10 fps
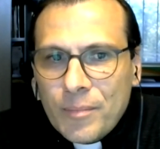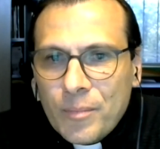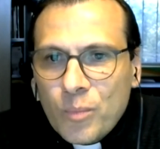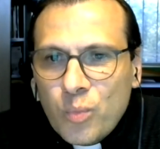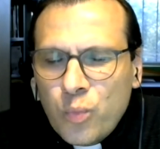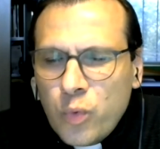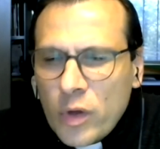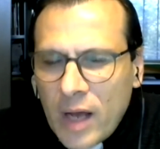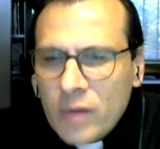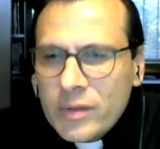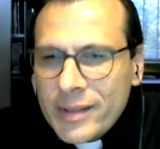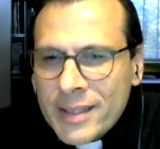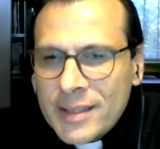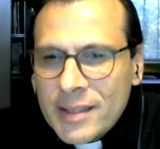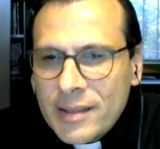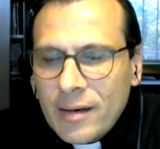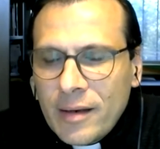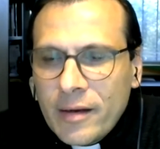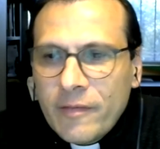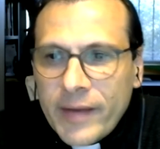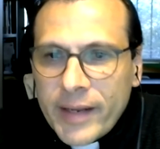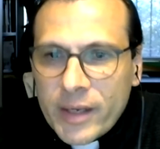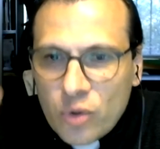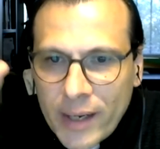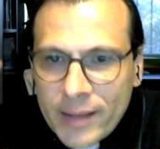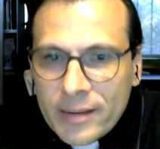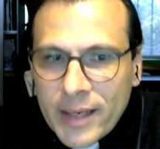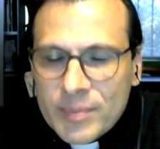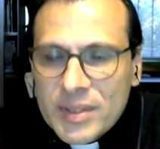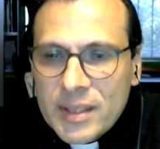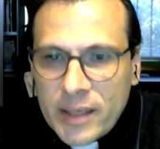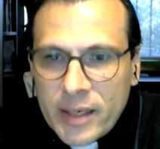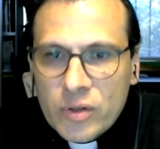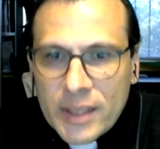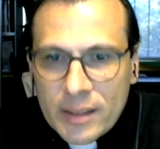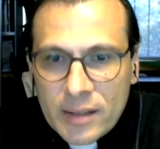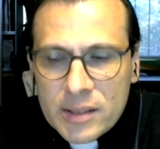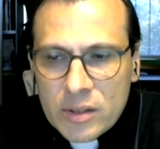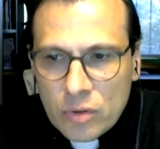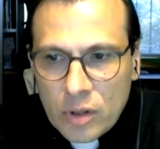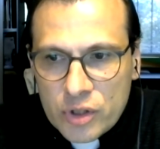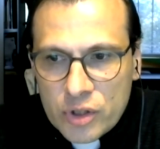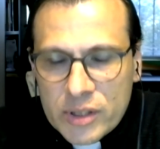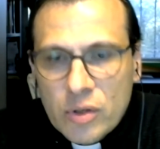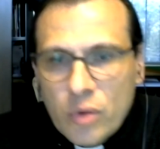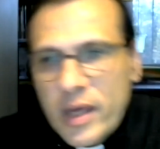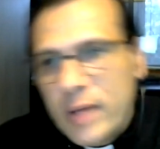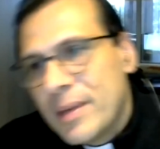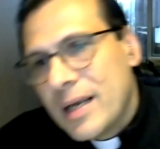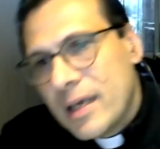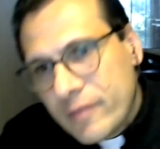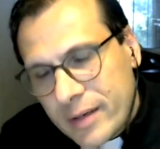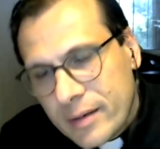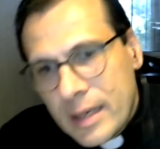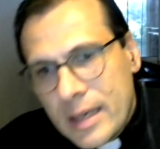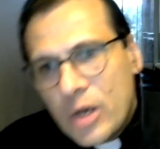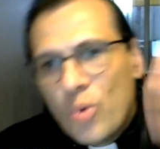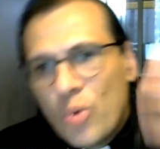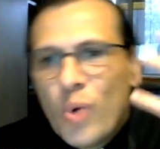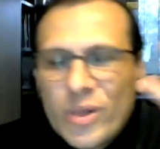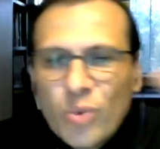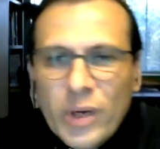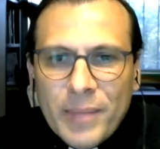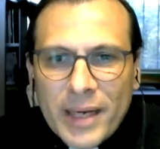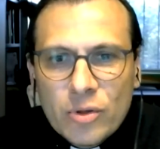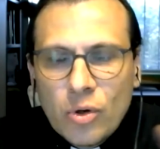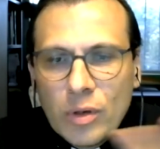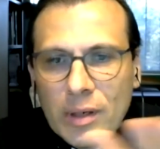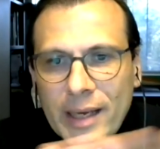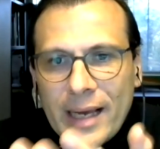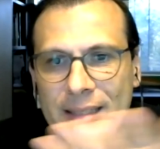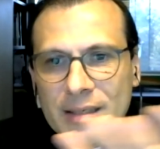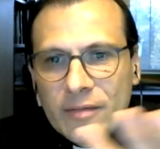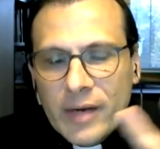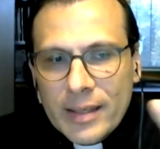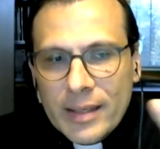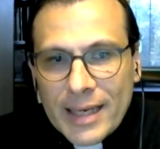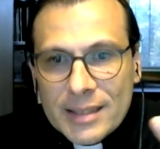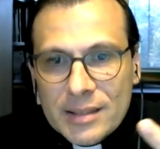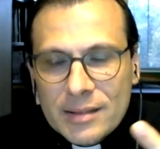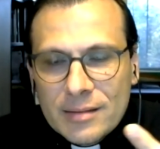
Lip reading: without necessarily referring to end-time scenarios and eschatology. So they believe in what one might call as if God has